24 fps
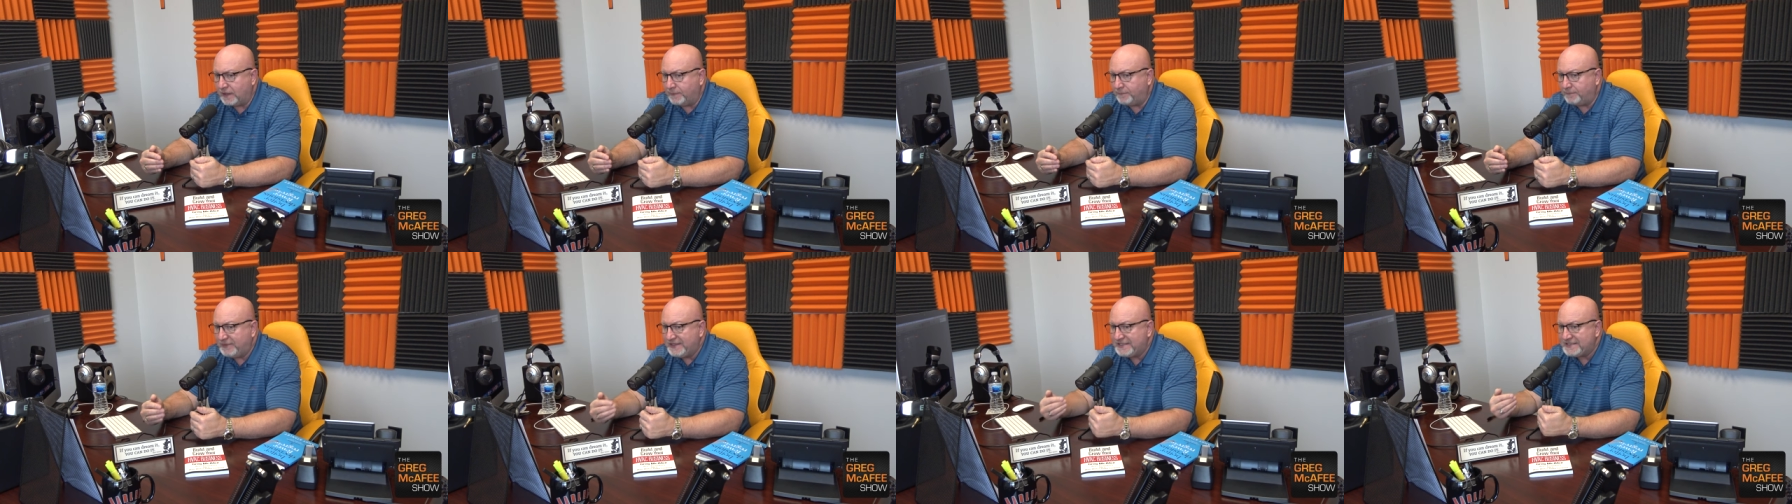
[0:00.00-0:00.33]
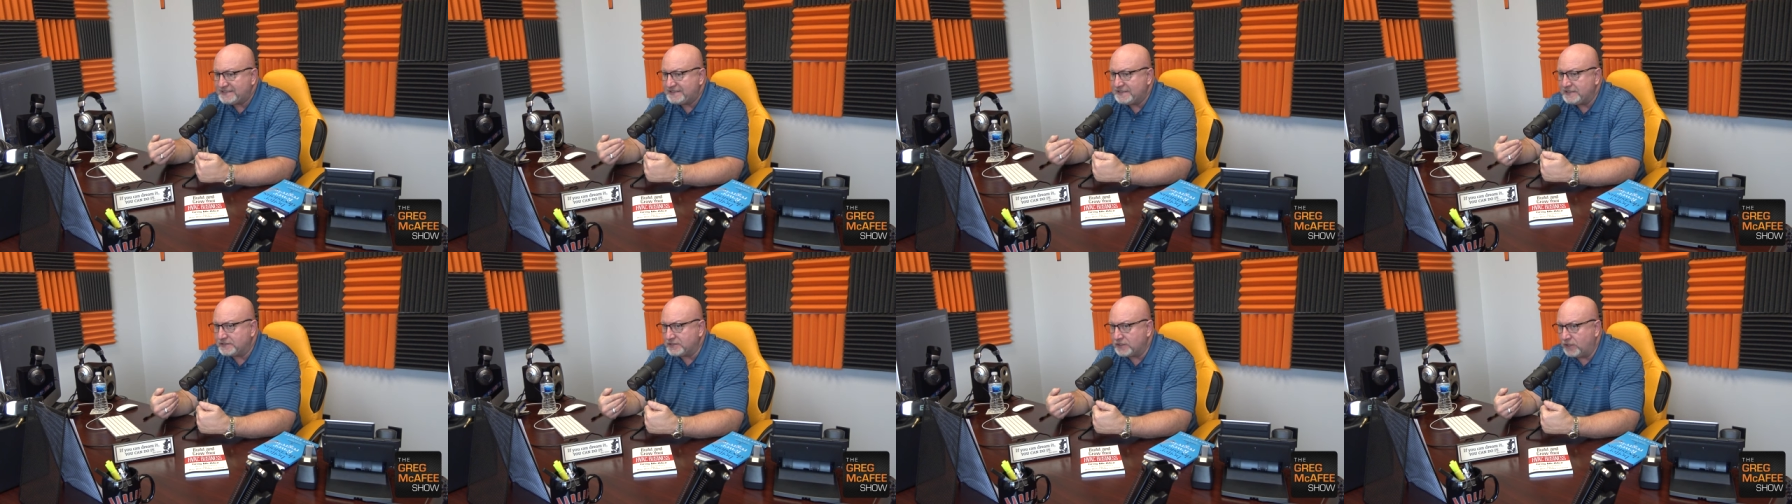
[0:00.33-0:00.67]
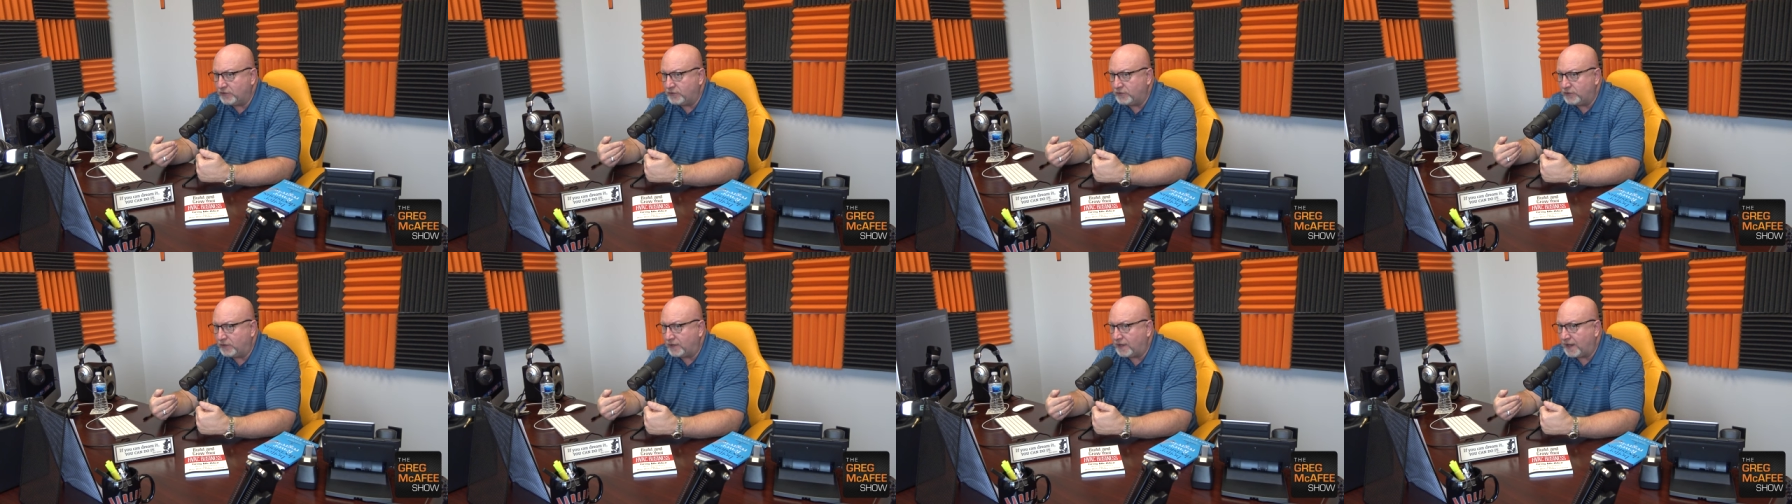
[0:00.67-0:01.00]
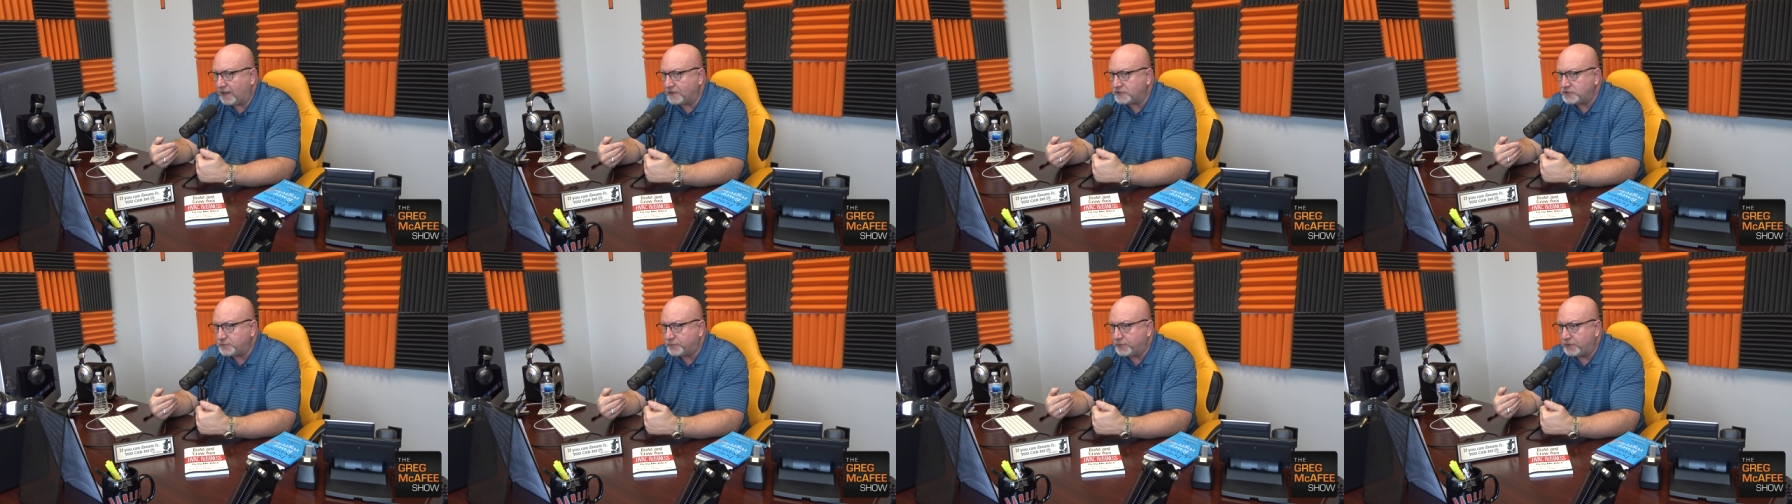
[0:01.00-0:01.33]
a business owner, an
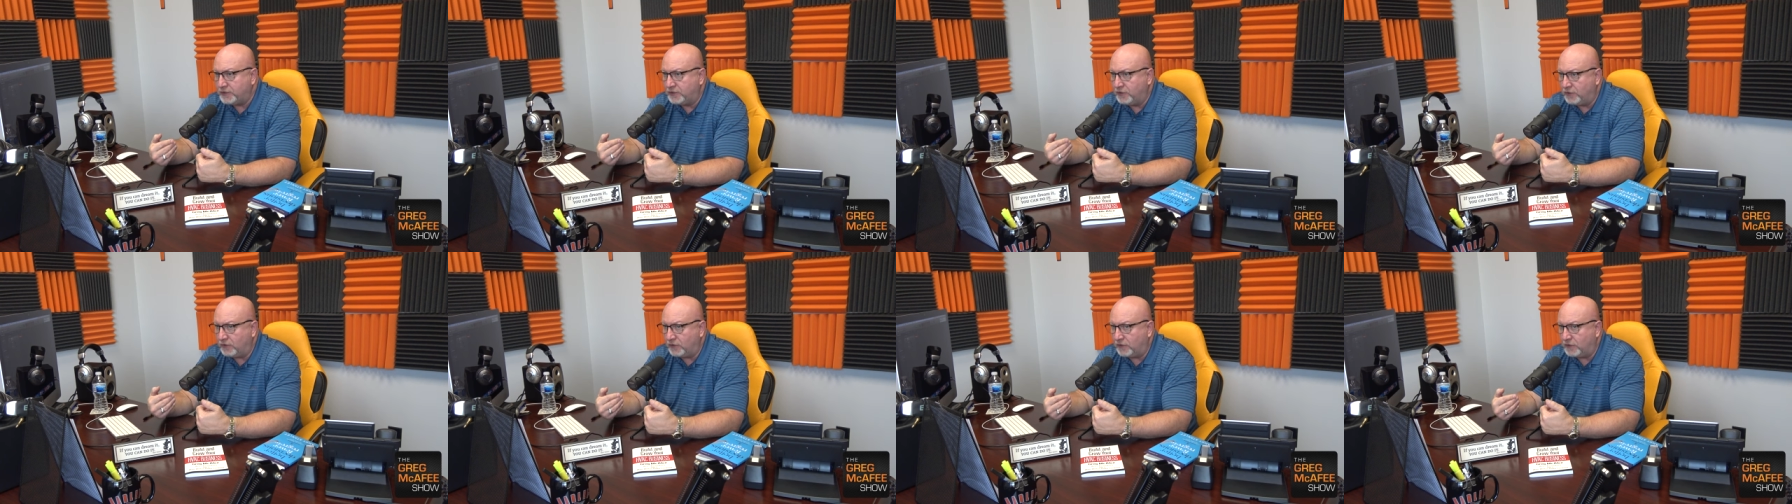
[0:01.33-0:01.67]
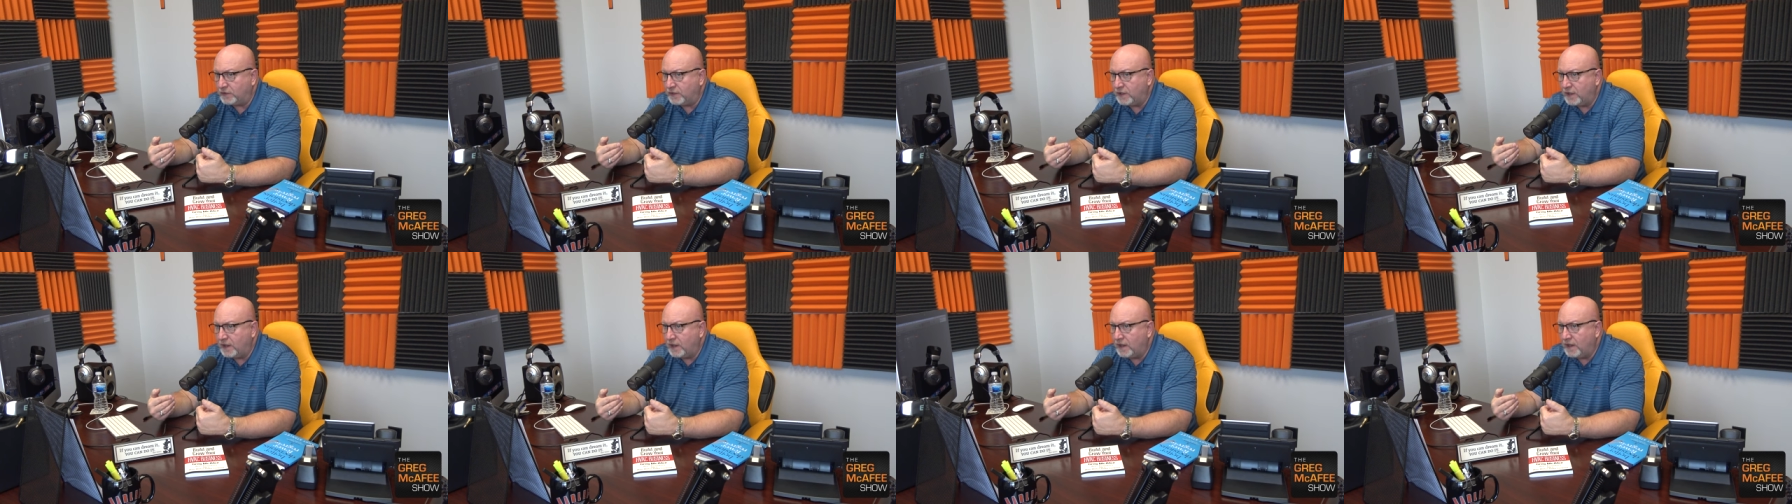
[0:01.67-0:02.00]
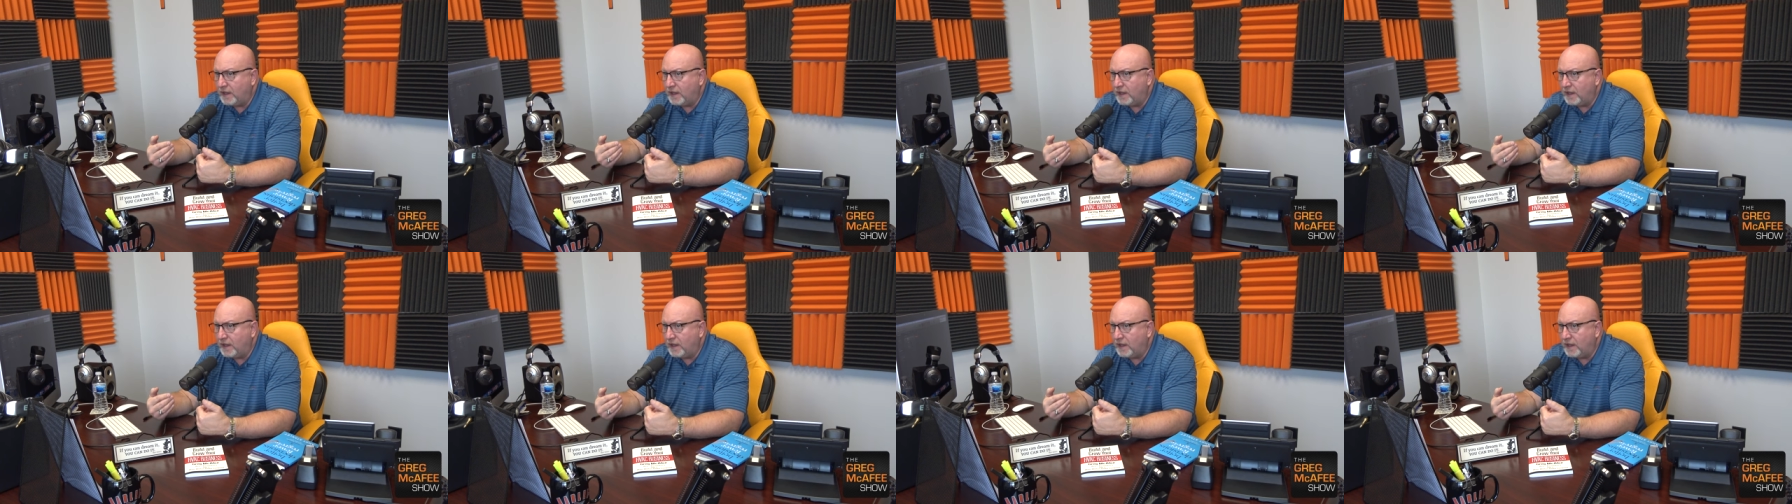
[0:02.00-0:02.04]
entrepreneur